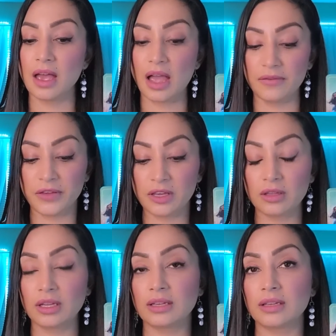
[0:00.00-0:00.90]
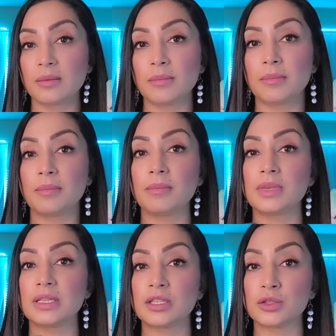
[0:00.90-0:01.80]
I feel
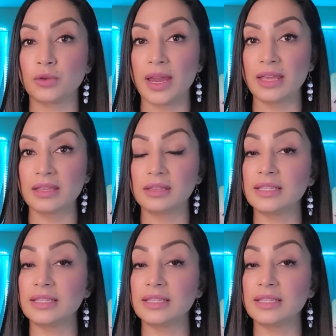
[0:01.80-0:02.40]
strength.